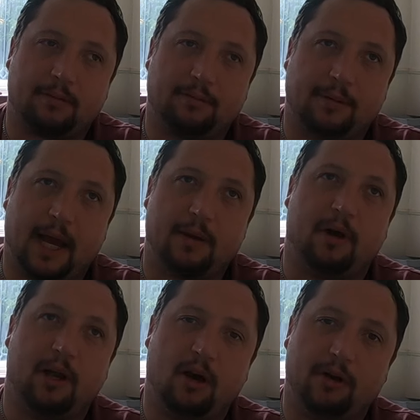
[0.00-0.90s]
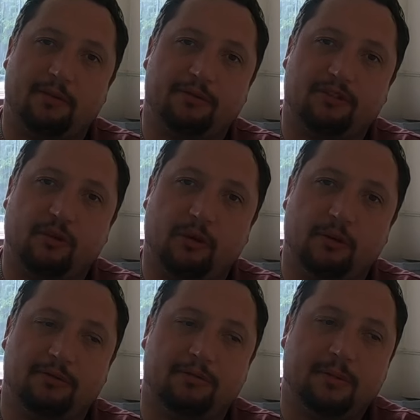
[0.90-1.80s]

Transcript: had my life sort of